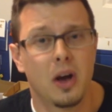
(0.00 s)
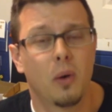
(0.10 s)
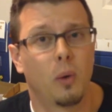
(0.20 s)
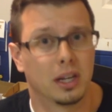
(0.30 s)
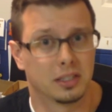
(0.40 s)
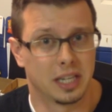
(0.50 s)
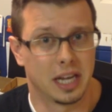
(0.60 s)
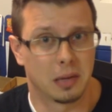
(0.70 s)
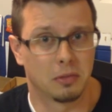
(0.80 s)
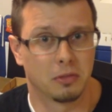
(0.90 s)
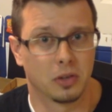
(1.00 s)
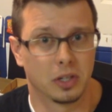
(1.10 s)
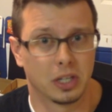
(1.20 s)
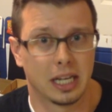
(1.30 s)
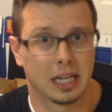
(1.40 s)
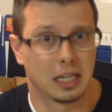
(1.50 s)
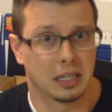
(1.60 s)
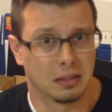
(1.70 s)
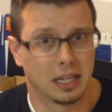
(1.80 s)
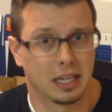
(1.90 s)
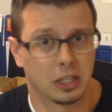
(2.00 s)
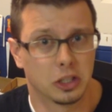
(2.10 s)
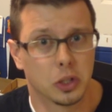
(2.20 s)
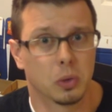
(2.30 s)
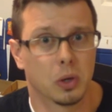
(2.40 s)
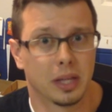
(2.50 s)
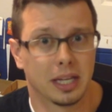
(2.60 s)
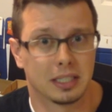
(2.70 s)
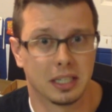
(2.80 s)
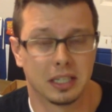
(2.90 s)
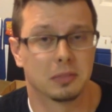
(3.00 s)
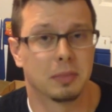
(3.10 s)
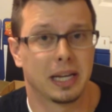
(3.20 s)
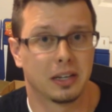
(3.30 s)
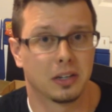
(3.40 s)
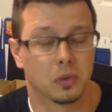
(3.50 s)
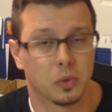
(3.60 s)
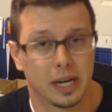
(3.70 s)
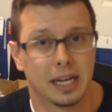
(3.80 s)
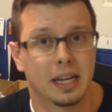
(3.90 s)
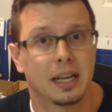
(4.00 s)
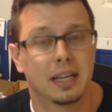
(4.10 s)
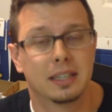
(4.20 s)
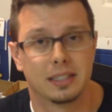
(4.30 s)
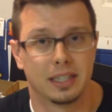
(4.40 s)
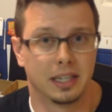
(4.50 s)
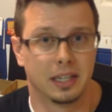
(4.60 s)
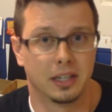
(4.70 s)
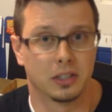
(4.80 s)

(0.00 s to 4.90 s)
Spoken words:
Wozniak before. You're like a duo that is making a great scene here.